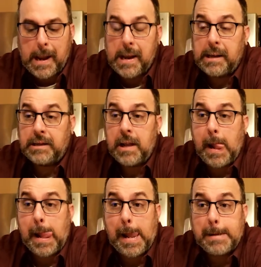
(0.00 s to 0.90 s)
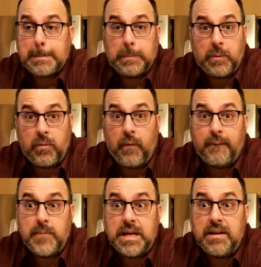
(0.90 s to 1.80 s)
And we
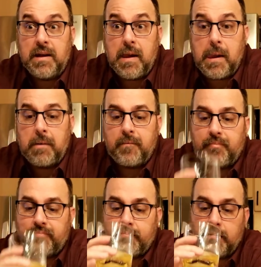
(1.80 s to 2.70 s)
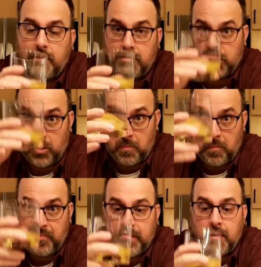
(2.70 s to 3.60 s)
will be. So.